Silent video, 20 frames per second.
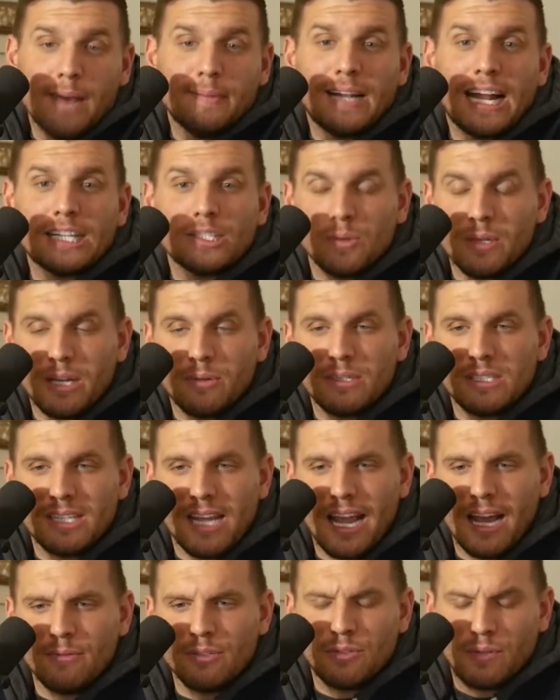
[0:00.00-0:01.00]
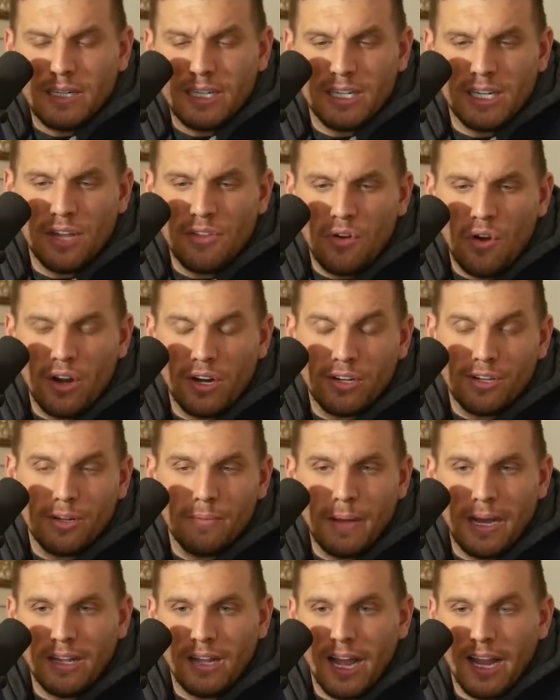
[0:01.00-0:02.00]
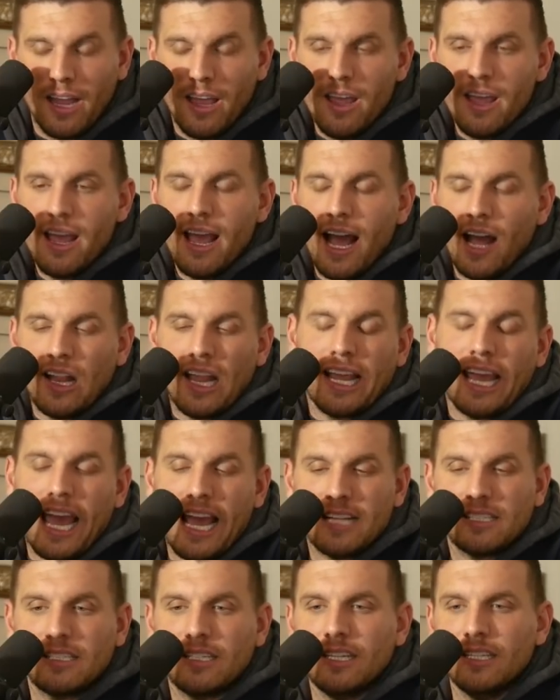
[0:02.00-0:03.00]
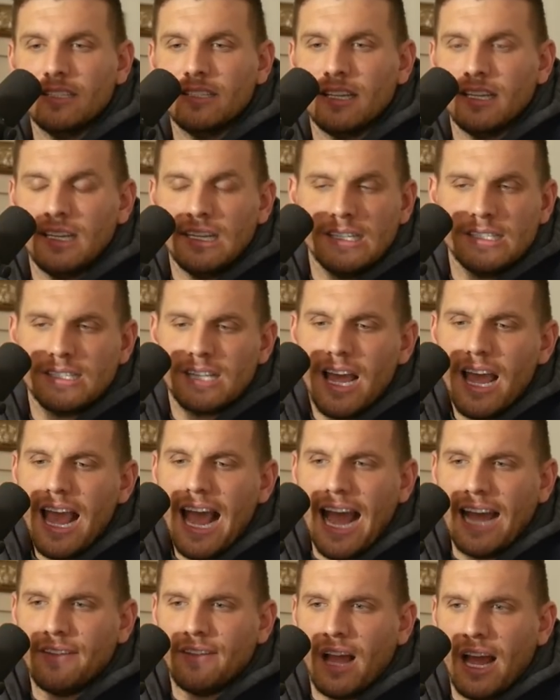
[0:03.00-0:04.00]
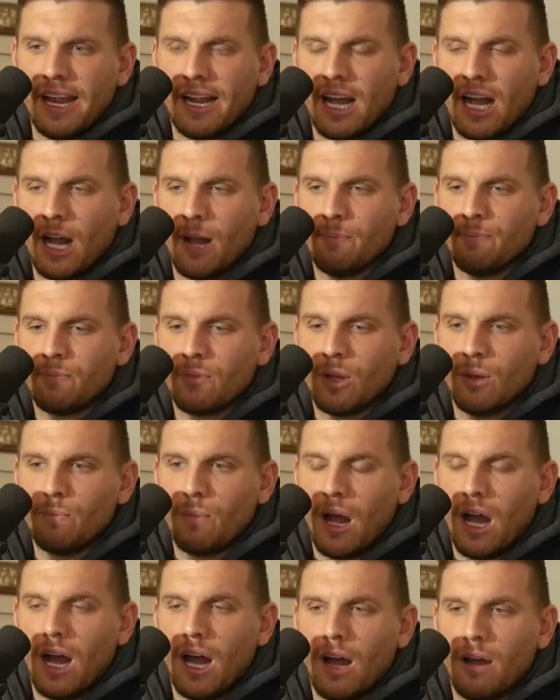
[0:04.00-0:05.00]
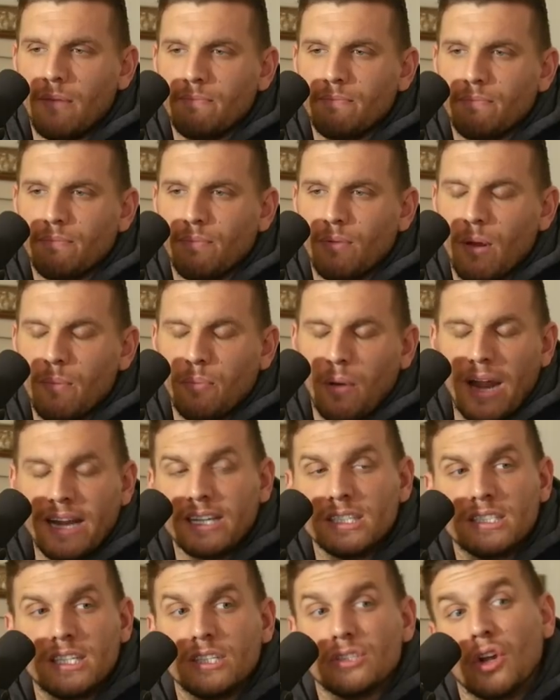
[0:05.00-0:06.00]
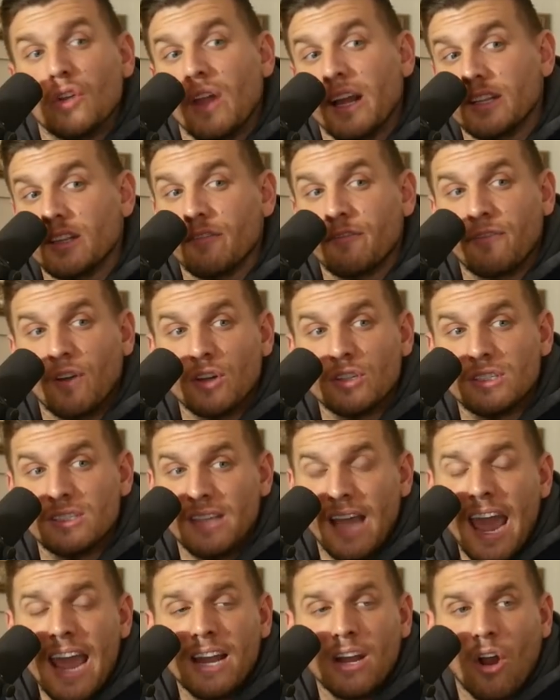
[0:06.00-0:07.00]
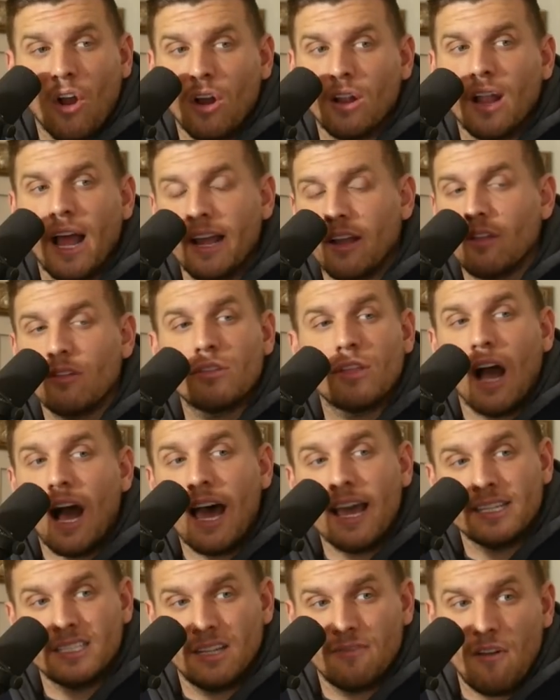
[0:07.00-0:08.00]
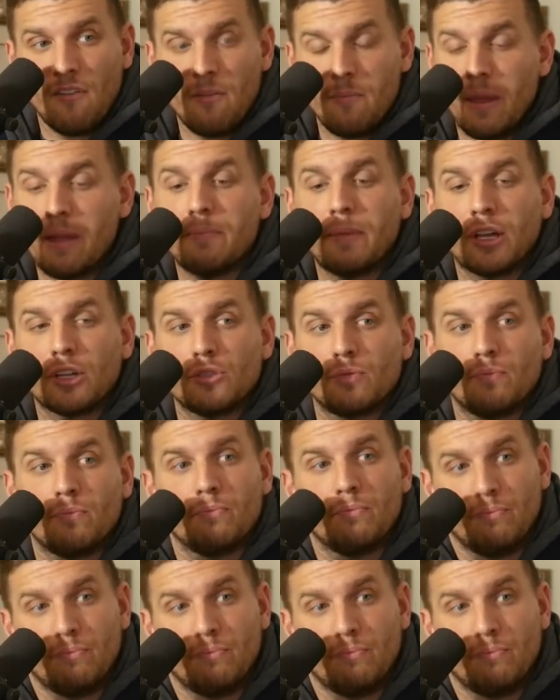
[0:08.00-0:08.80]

I mean, that's what they were saying. I was reading another article about like how like STDs and like um uh pregnancies on like the first date are like the highest they've ever been because